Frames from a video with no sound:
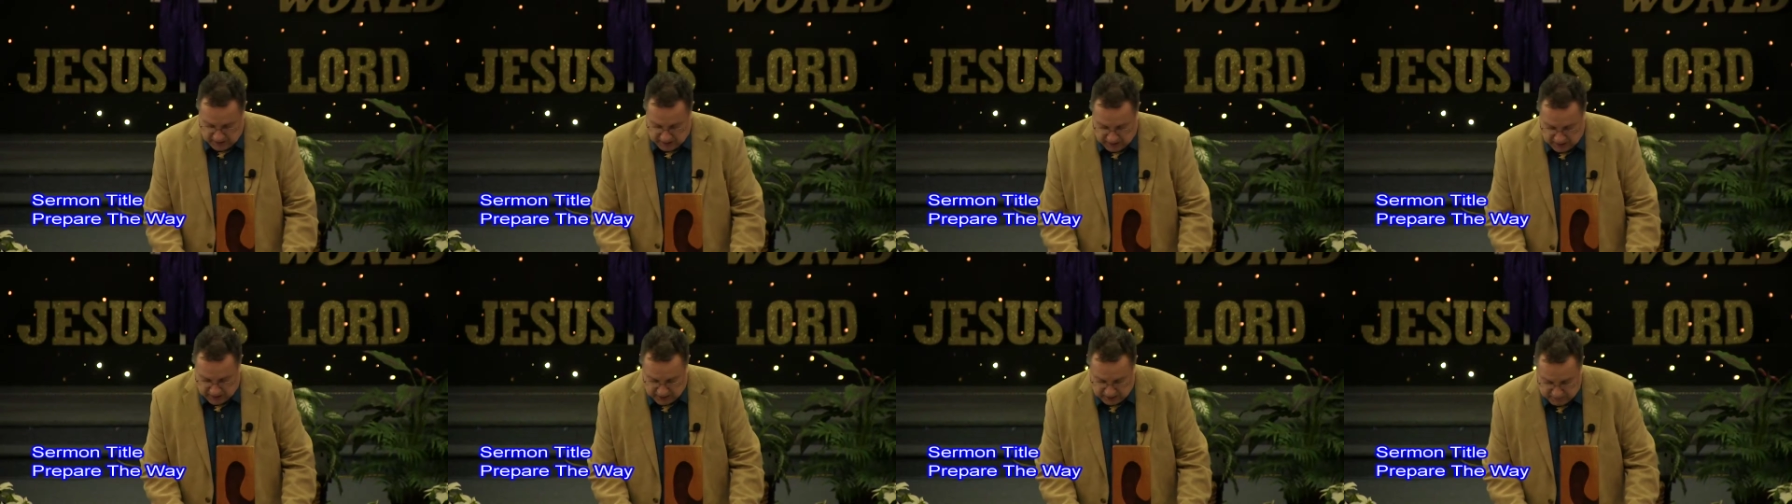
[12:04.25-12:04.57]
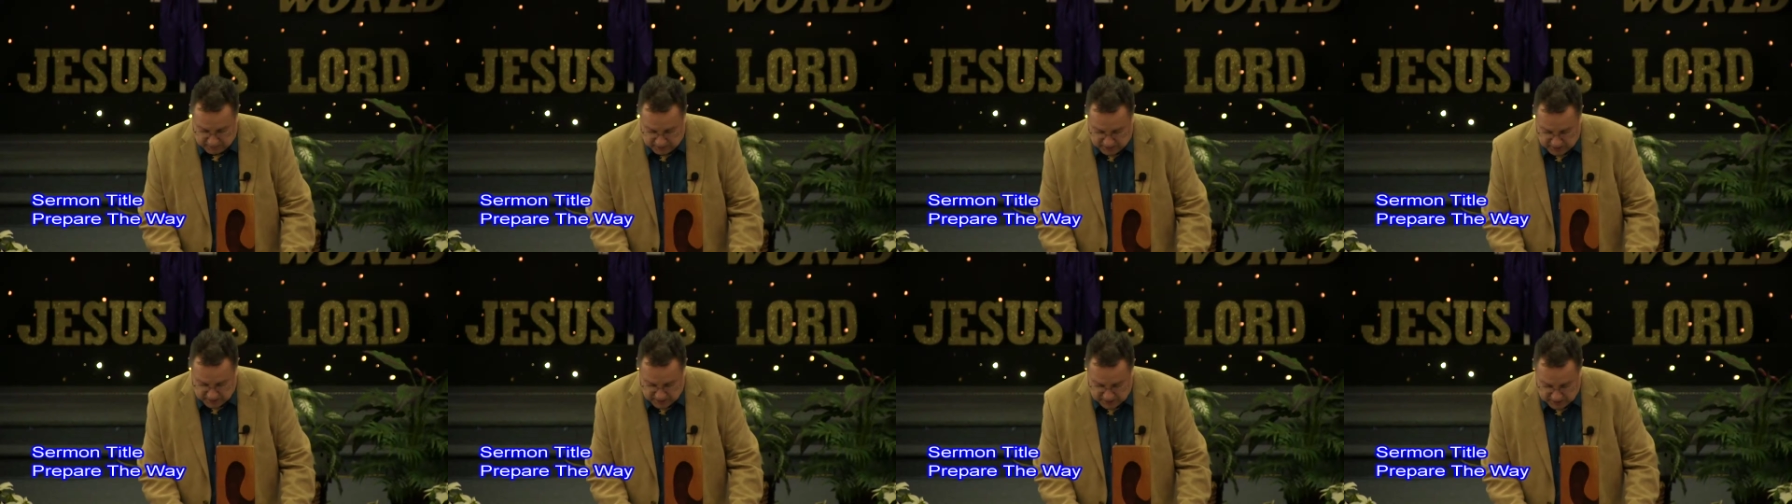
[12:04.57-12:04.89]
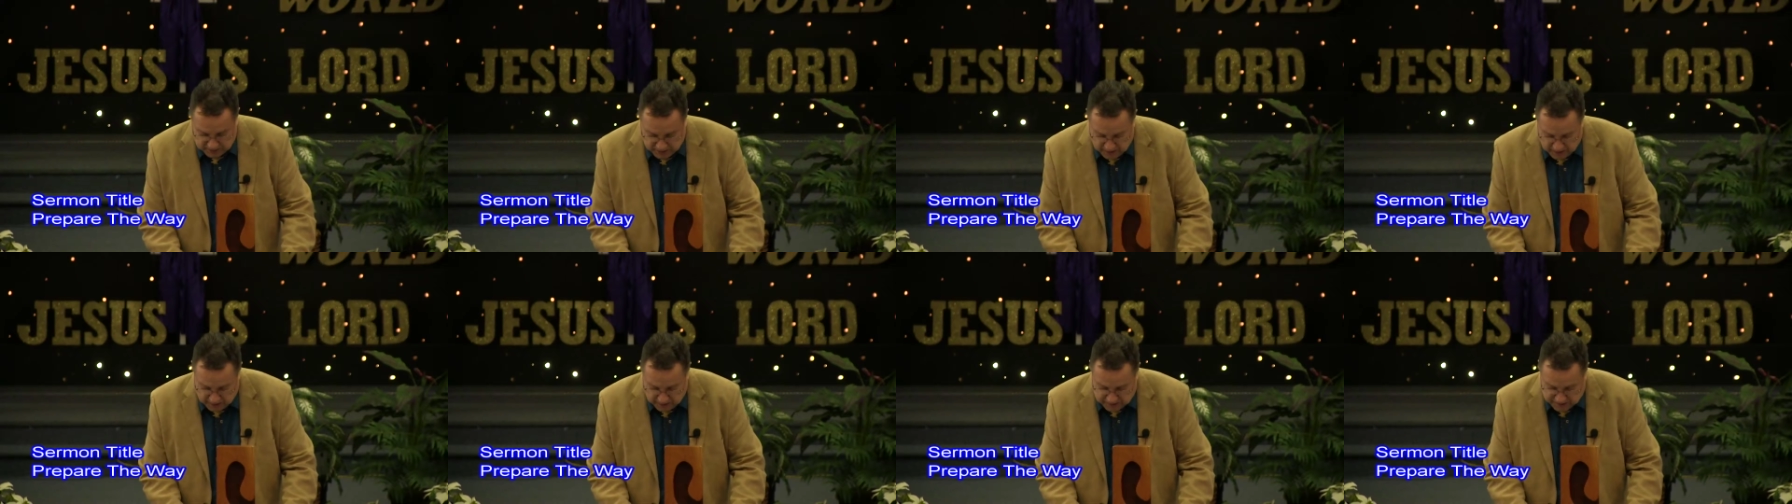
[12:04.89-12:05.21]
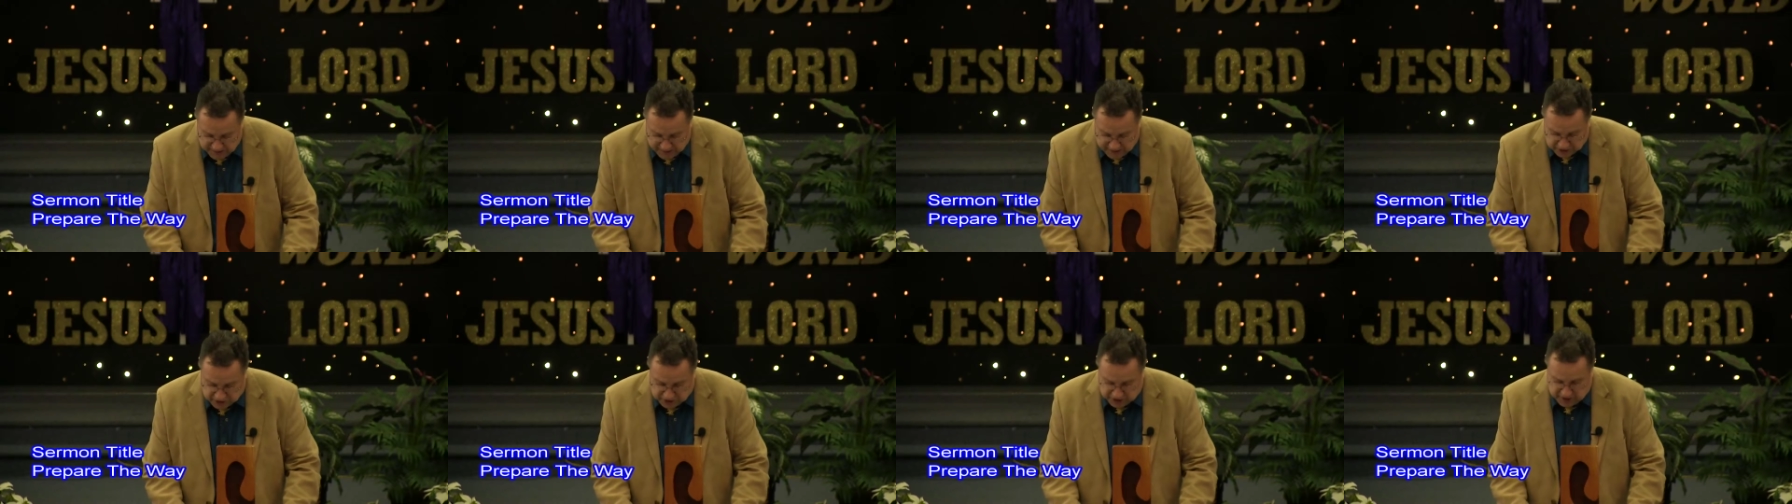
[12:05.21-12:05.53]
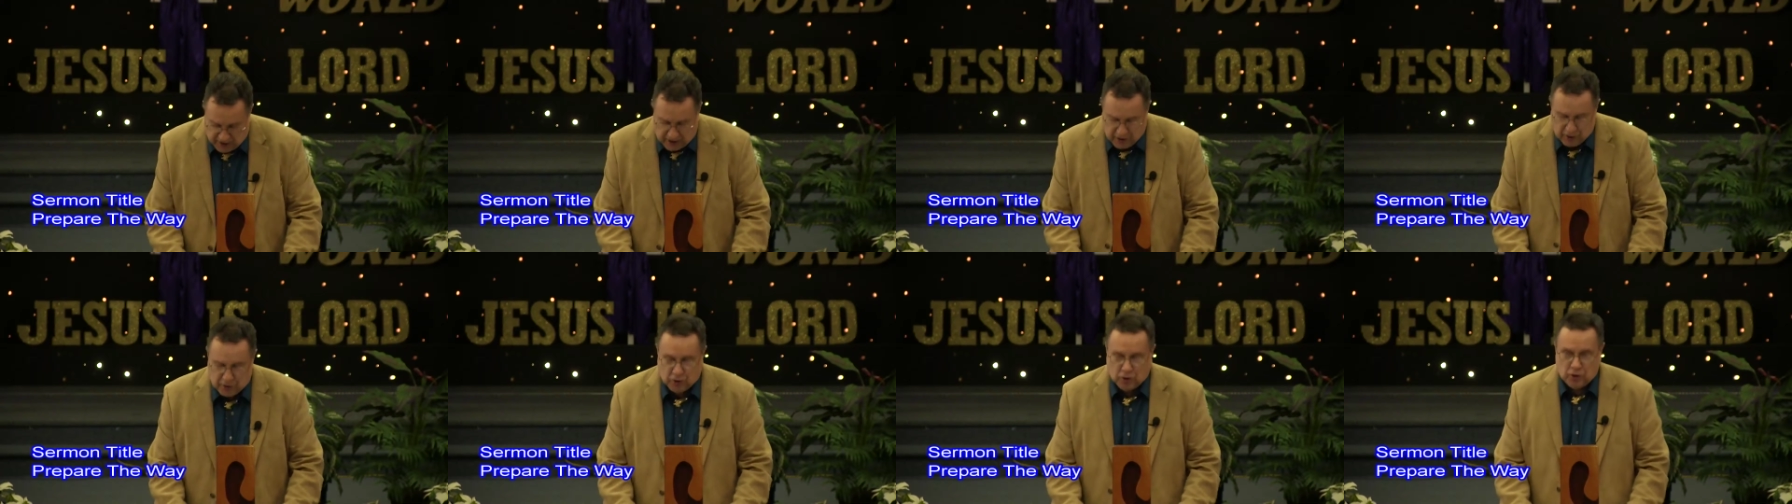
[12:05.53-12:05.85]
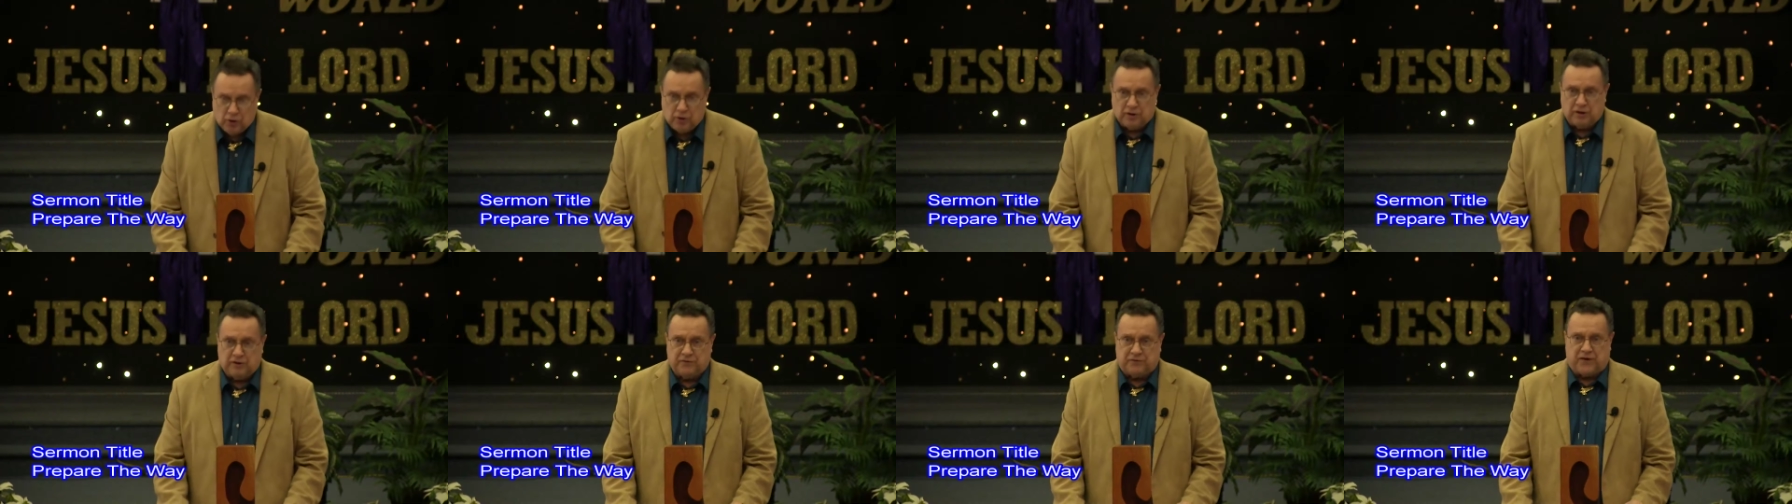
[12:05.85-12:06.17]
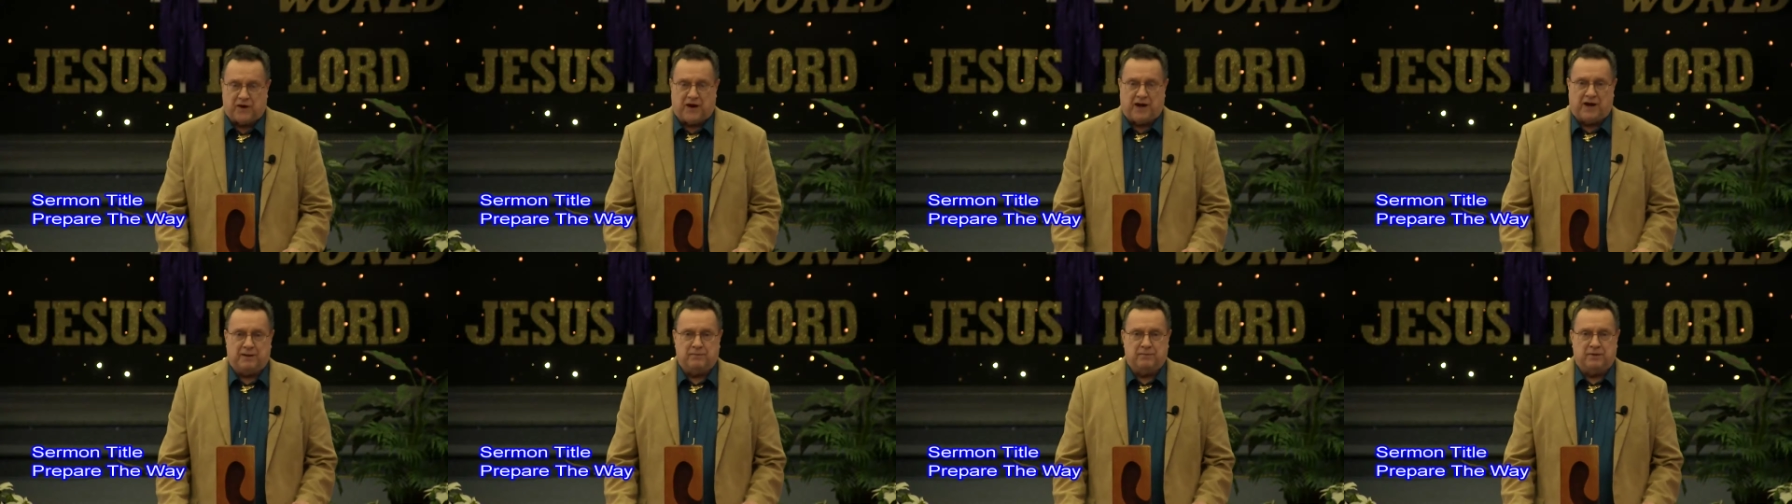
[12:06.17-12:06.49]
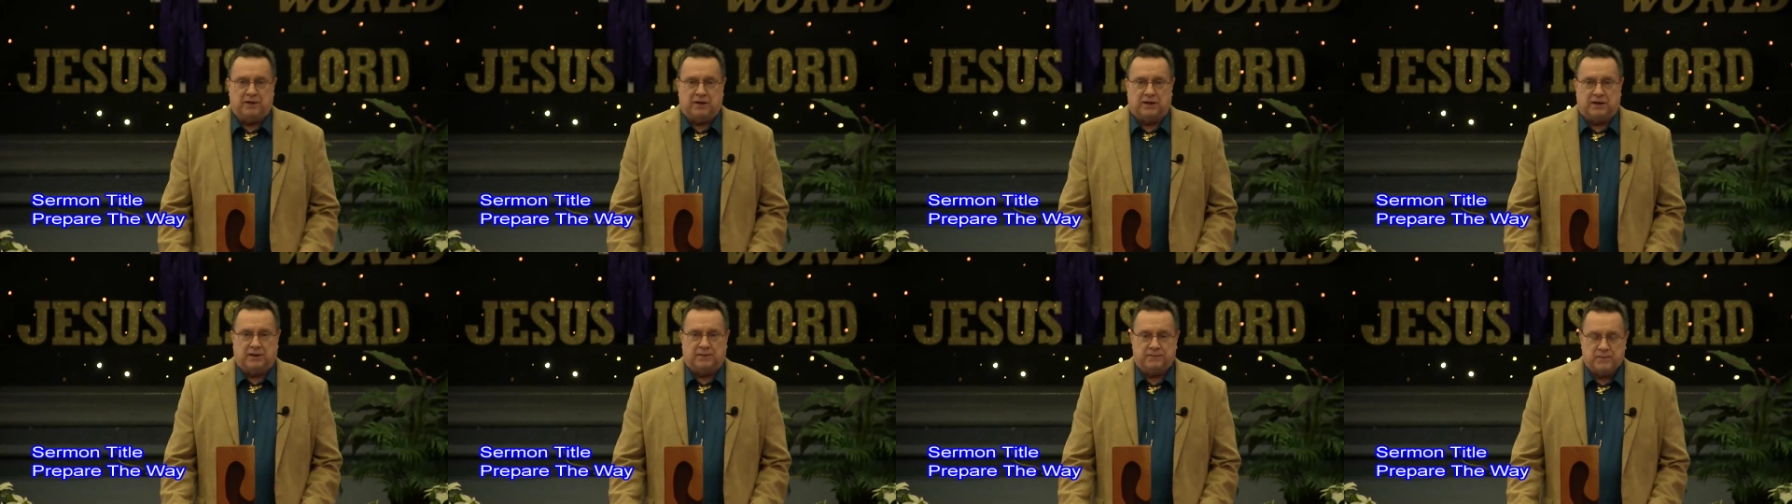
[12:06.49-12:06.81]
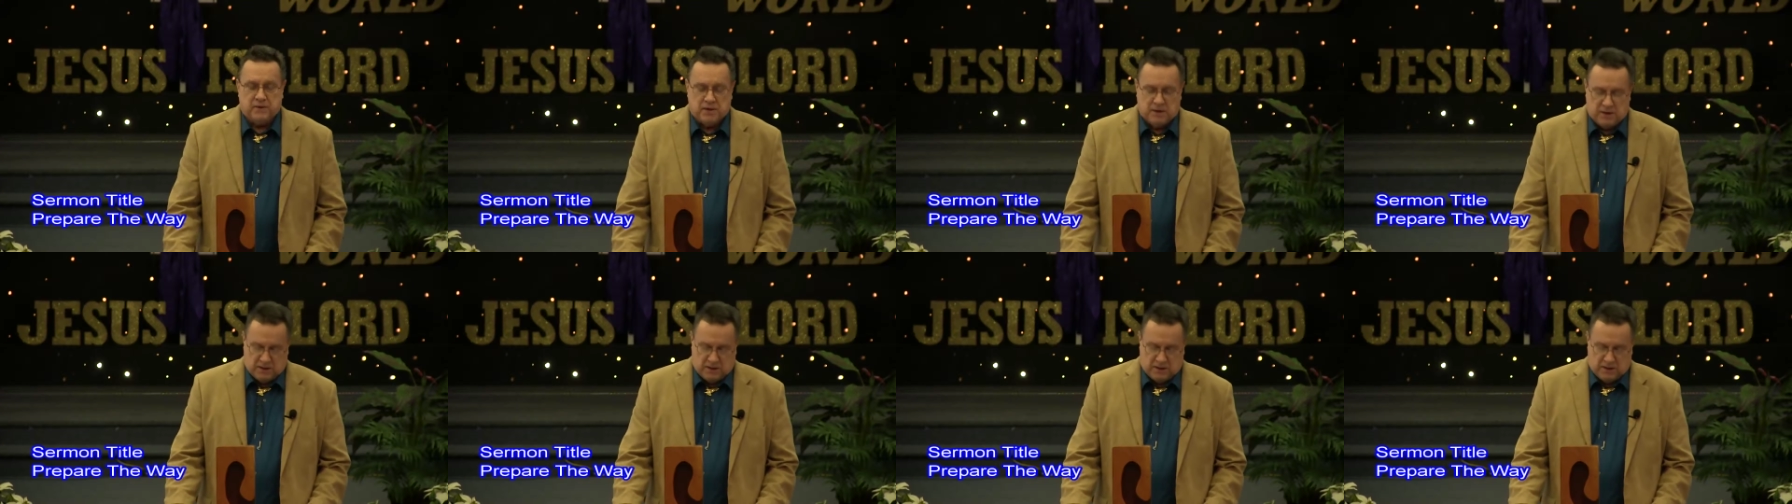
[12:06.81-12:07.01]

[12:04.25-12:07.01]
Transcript: Amen. And thou shalt glorify me.